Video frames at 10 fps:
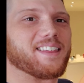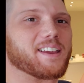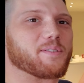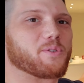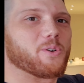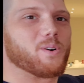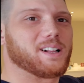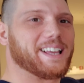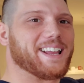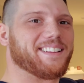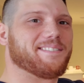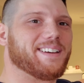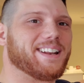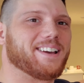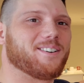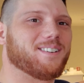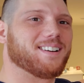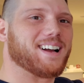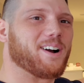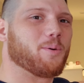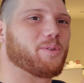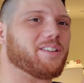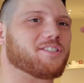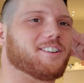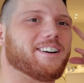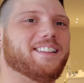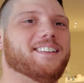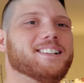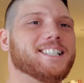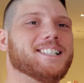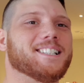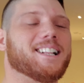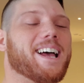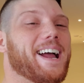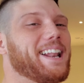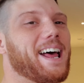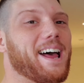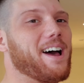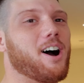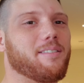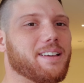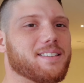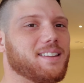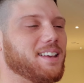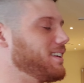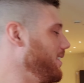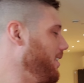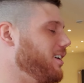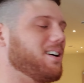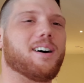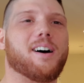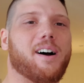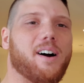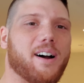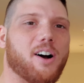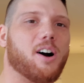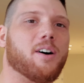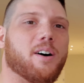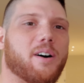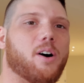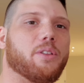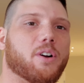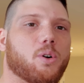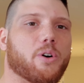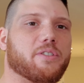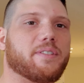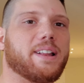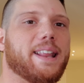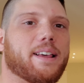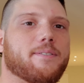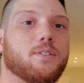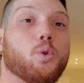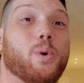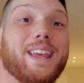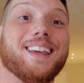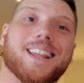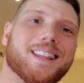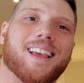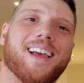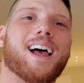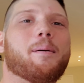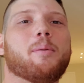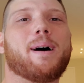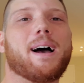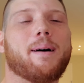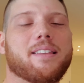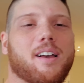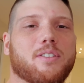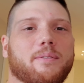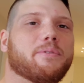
Thank you for clicking the video. I hope you enjoyed. And uh, obviously, uh, on the course of the next few weeks, I'm gonna buy myself